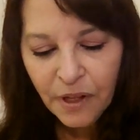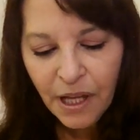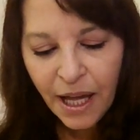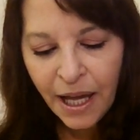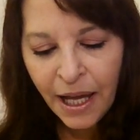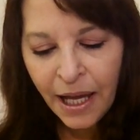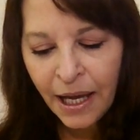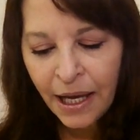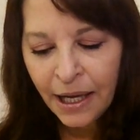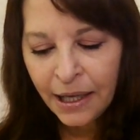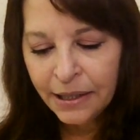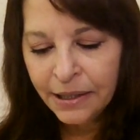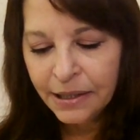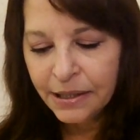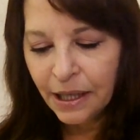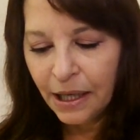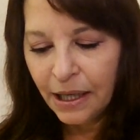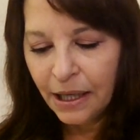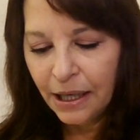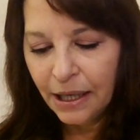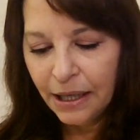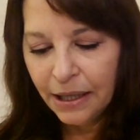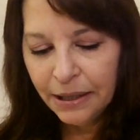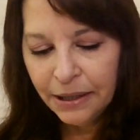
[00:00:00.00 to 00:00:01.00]
And,
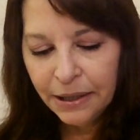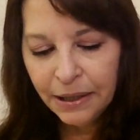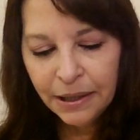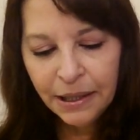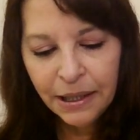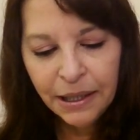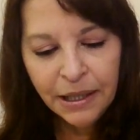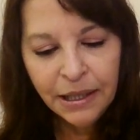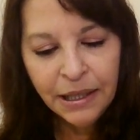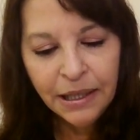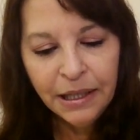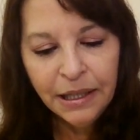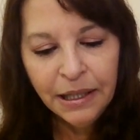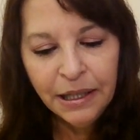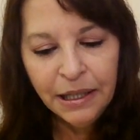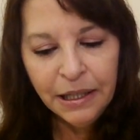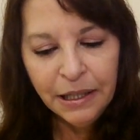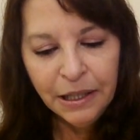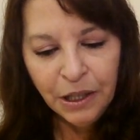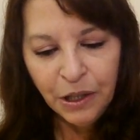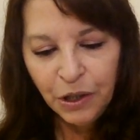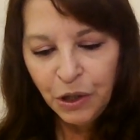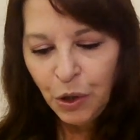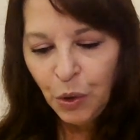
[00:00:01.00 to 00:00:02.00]
uh,
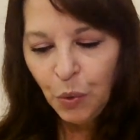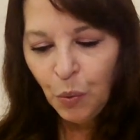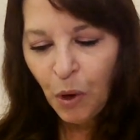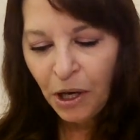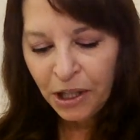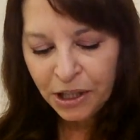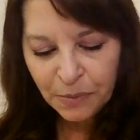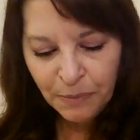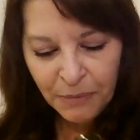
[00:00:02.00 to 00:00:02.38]
you want